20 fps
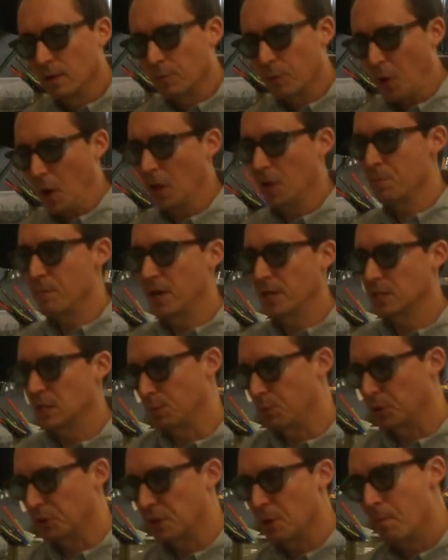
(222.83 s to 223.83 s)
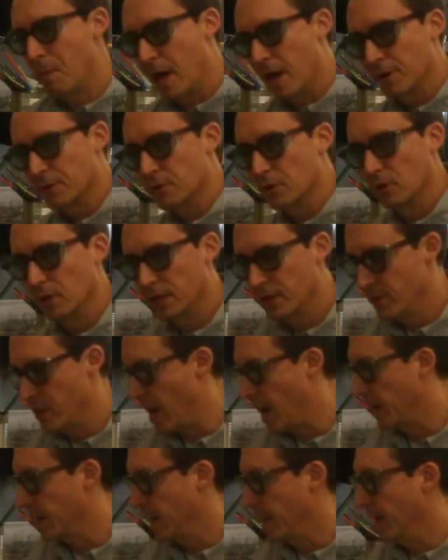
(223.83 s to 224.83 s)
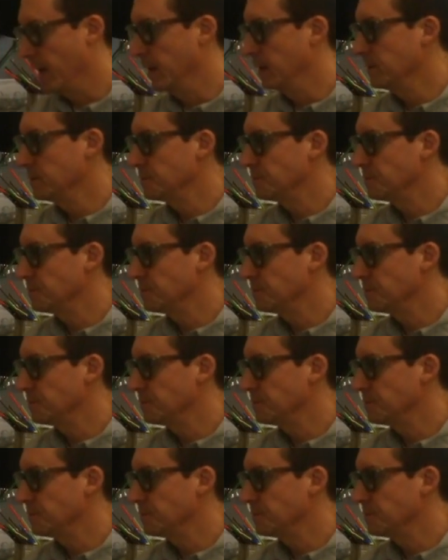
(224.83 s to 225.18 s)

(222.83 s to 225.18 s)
probably best to put the mandrel in that hand.